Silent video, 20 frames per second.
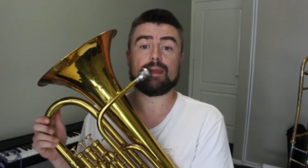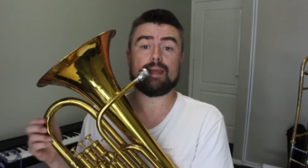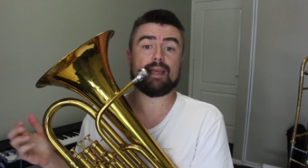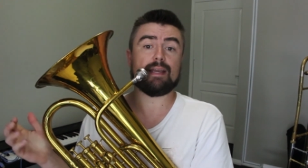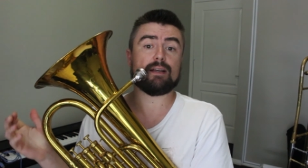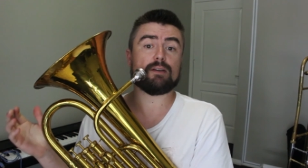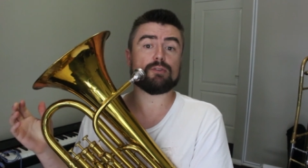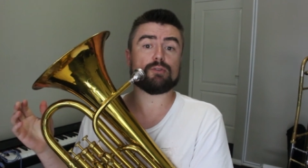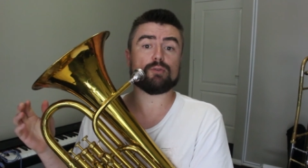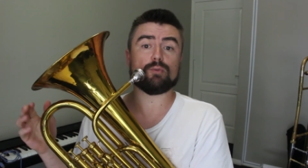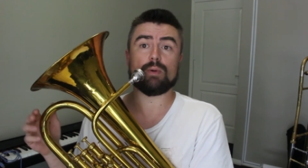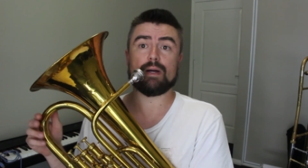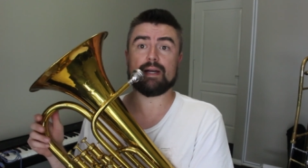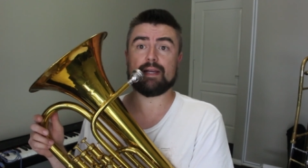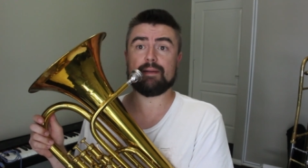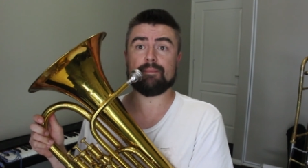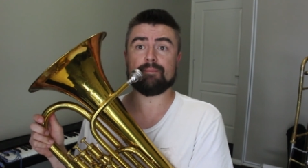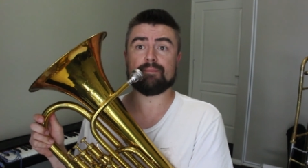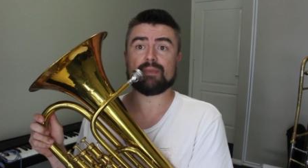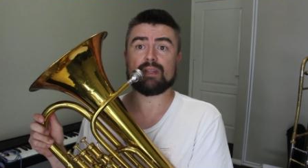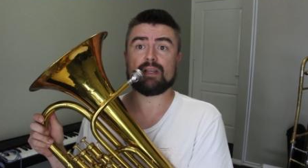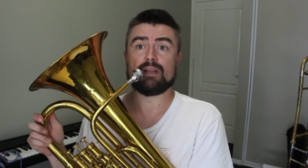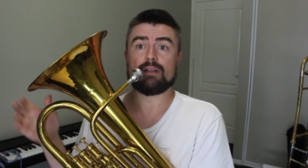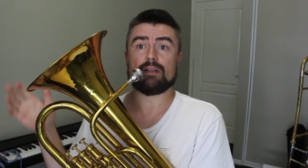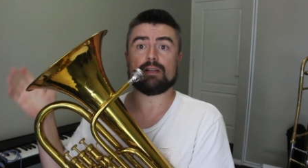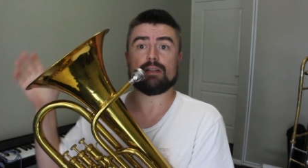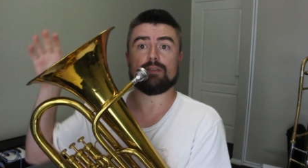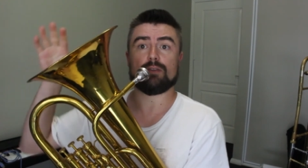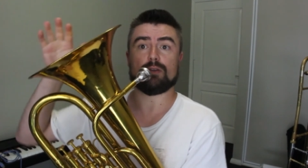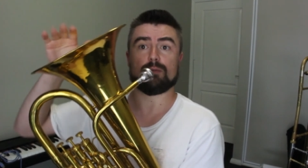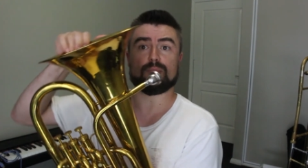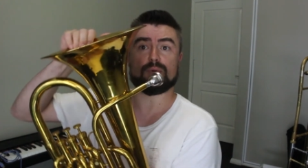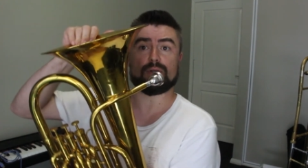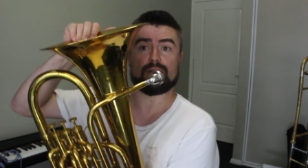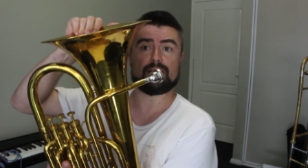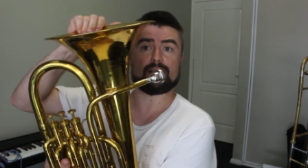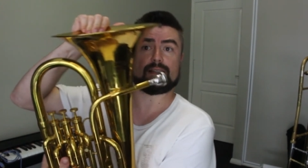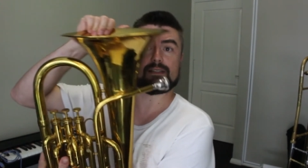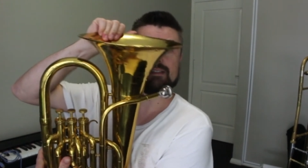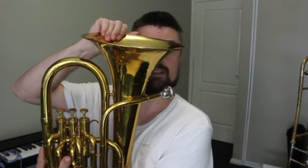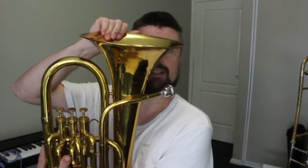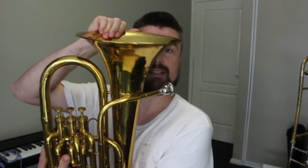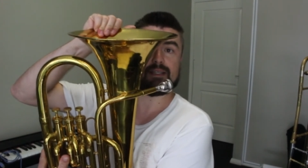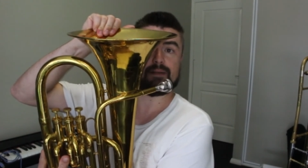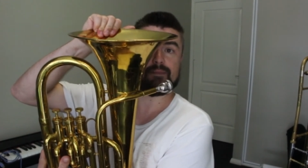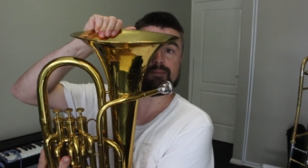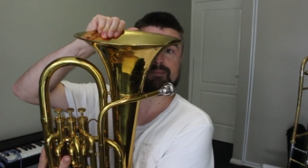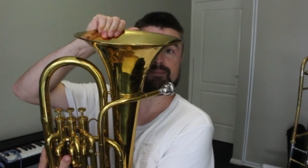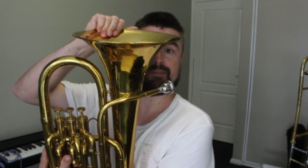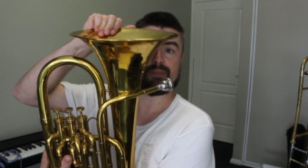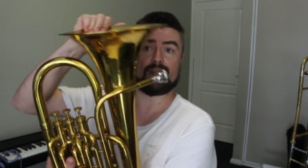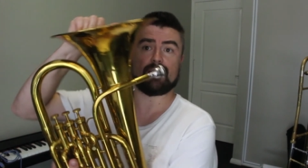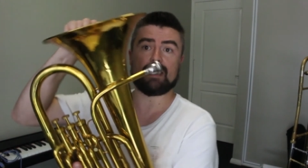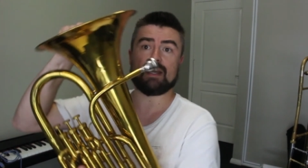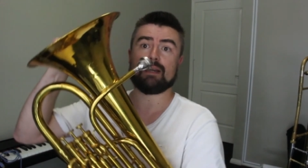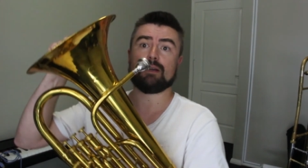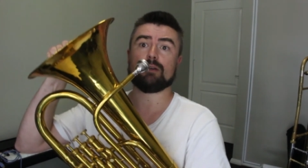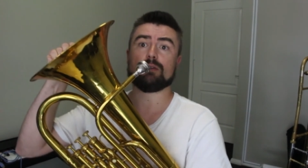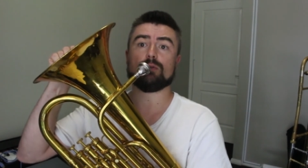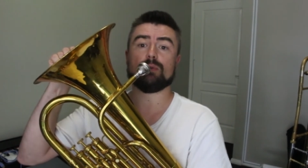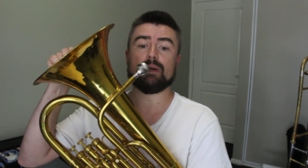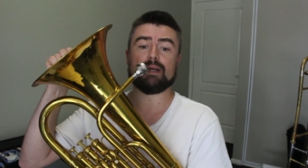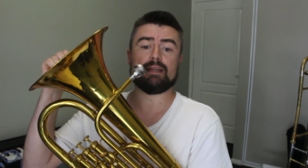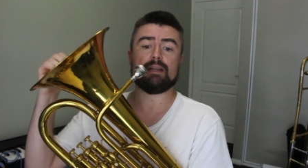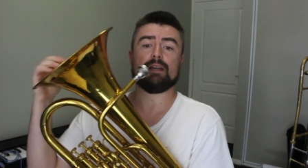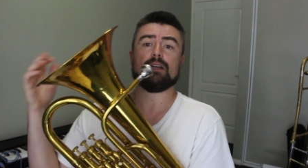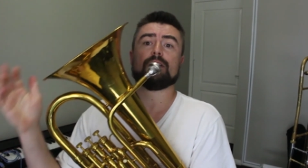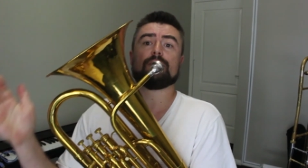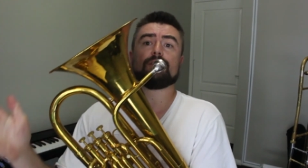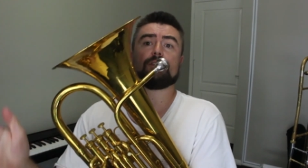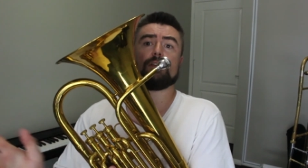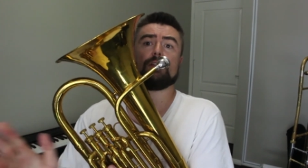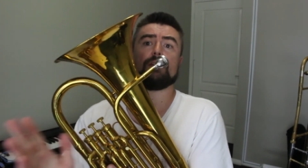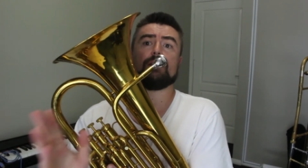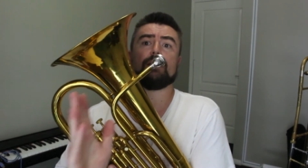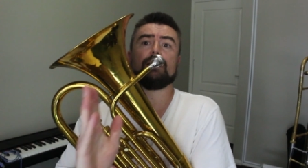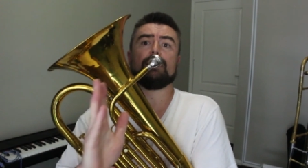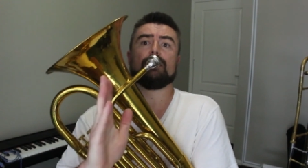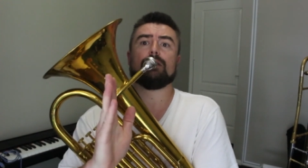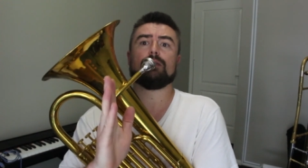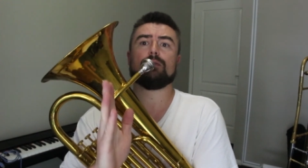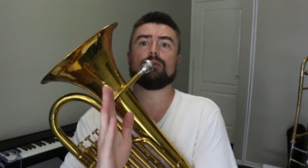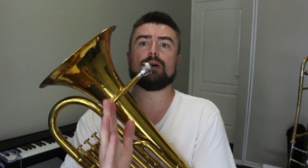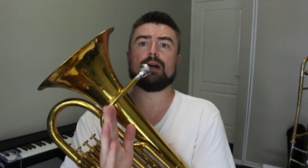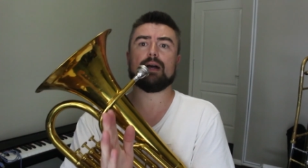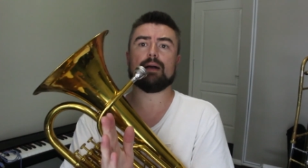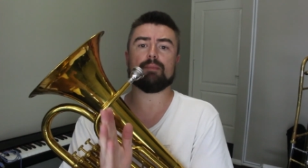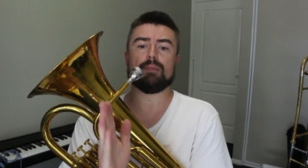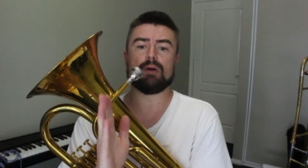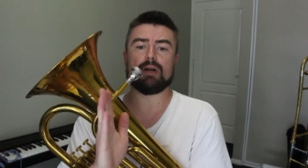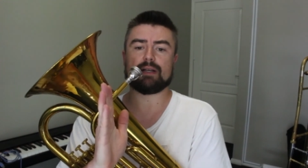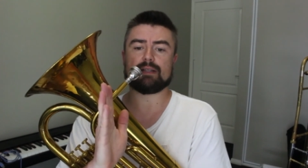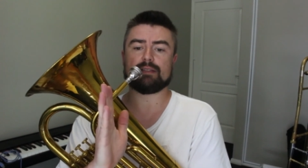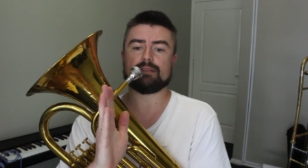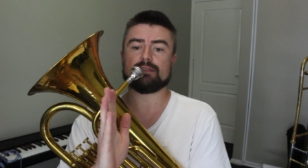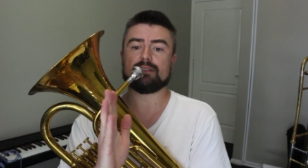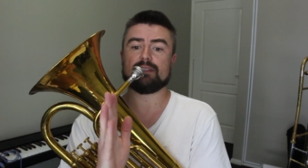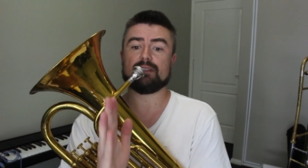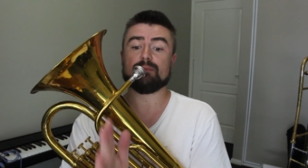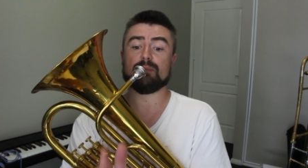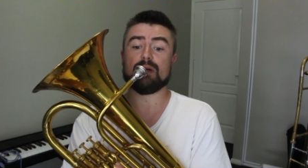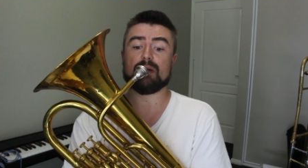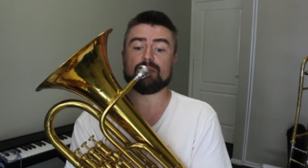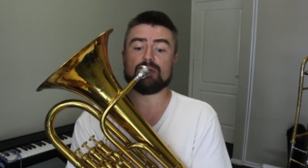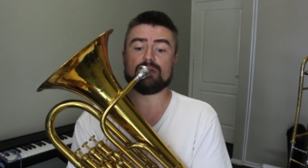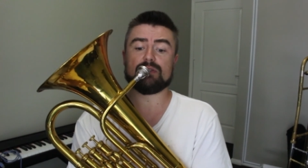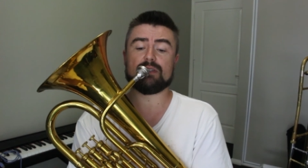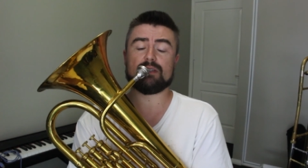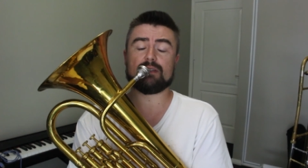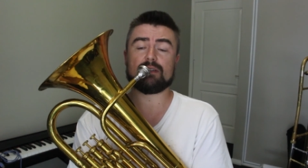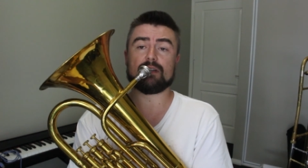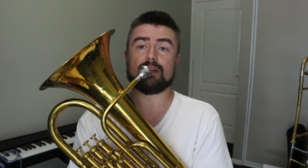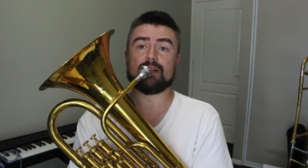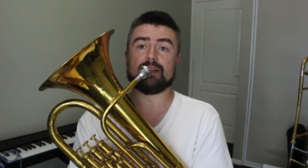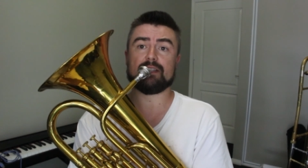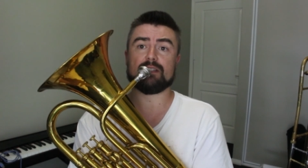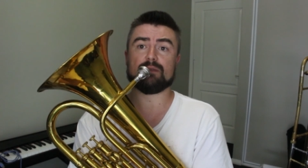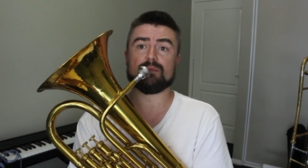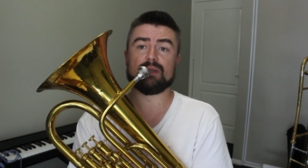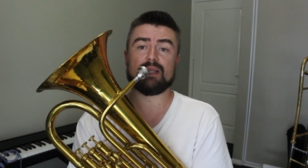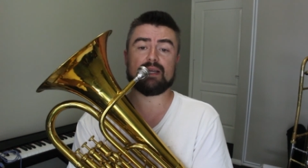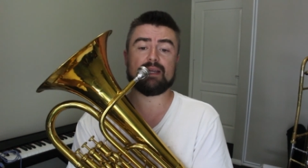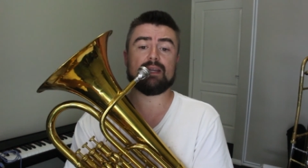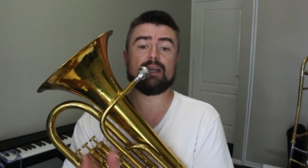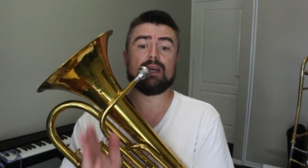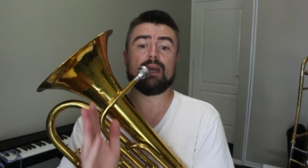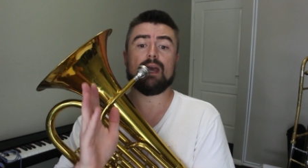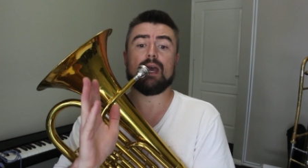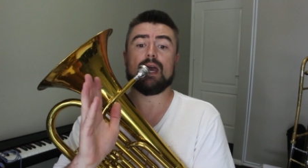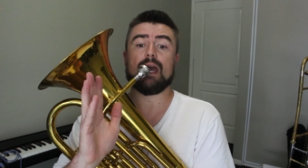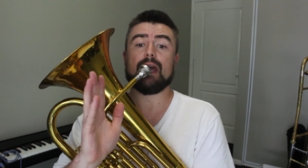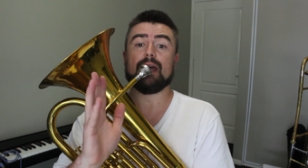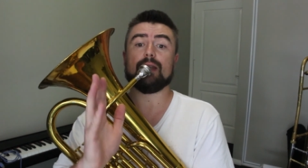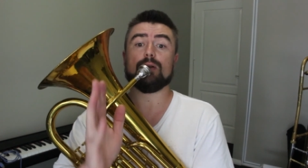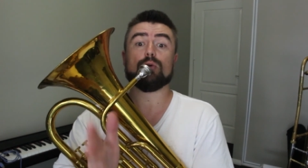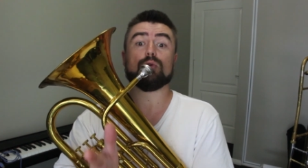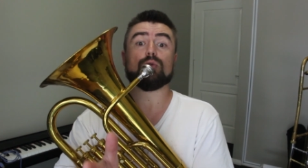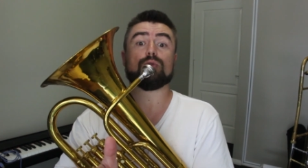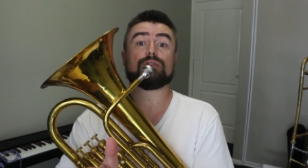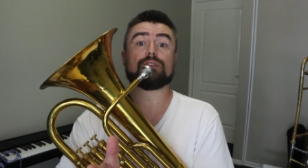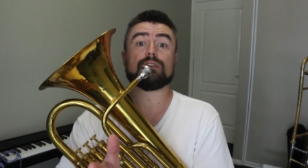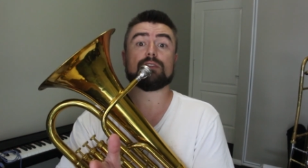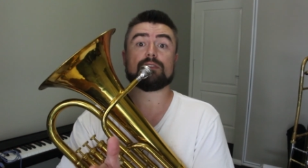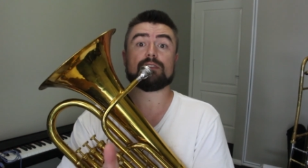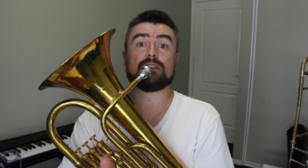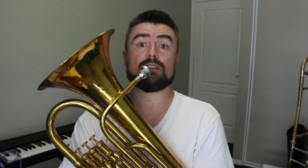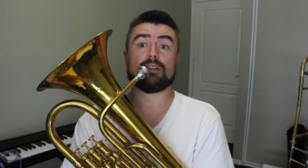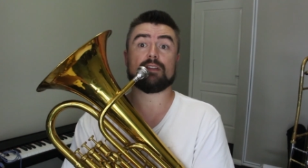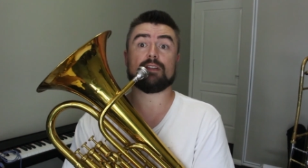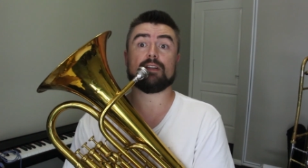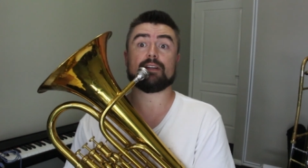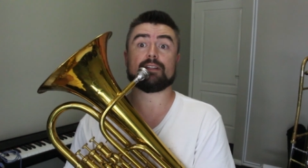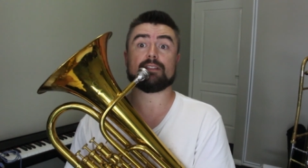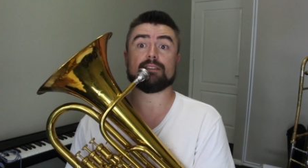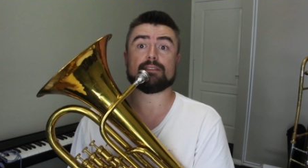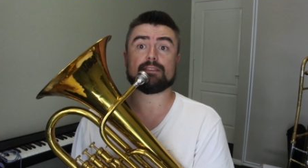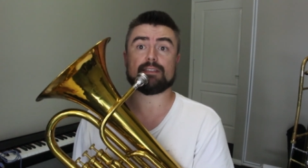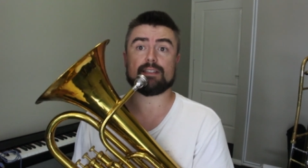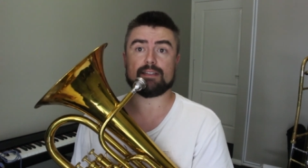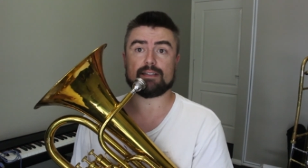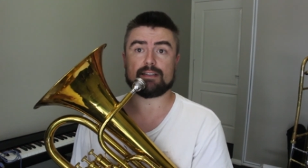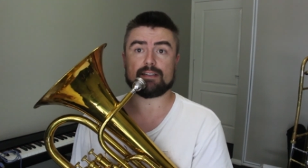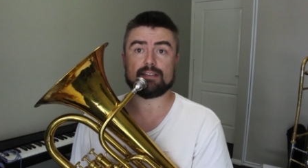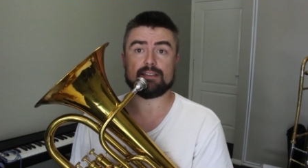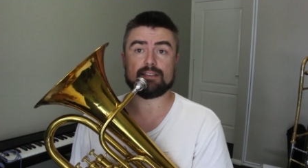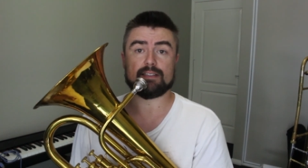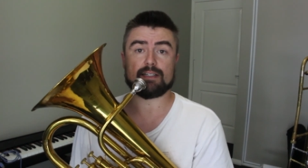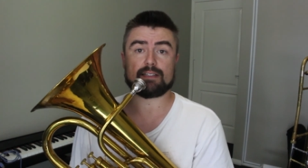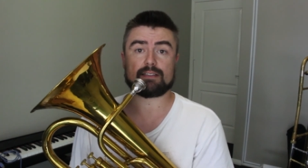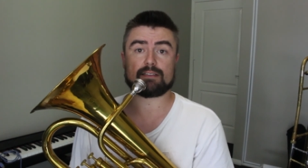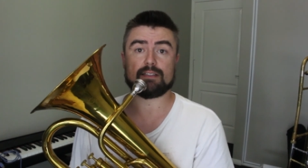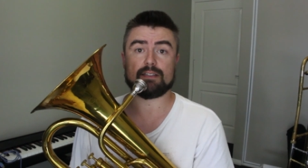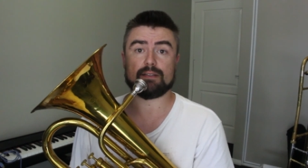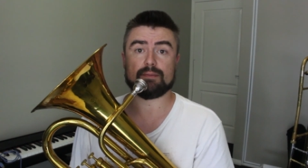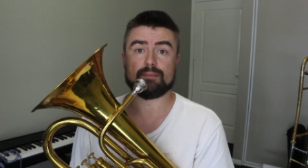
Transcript: angled away, not pointing at the ceiling, angled away so that um, I can see my music that I need to play and also so that I can see the conductor.